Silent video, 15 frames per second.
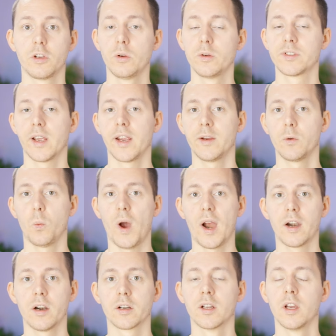use a
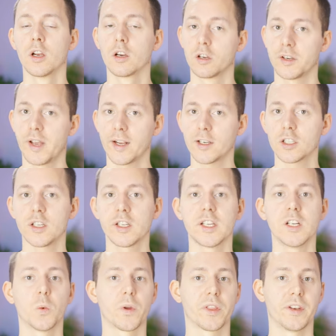wired connection
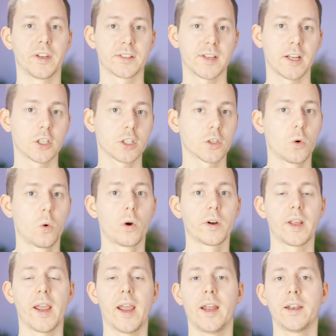here with an extension
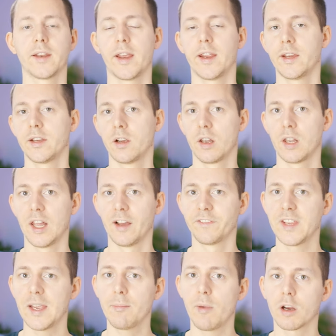cord and a
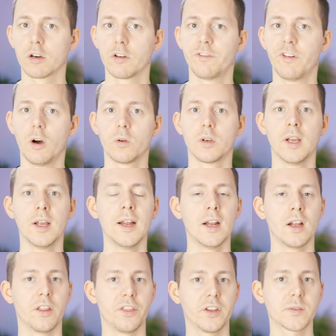lavalier microphone.
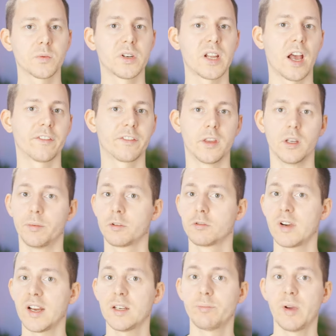This would have the
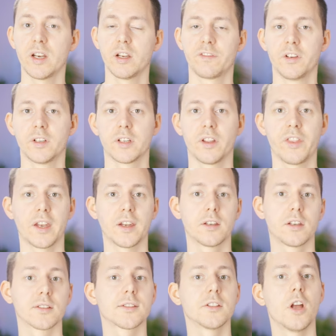great benefit that it
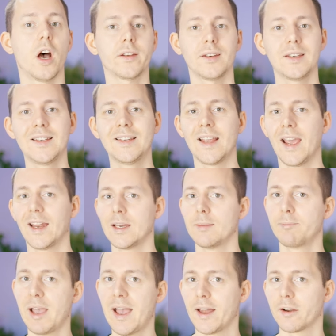does not need any
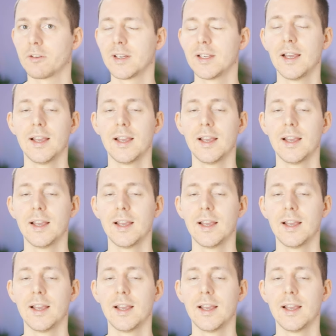battery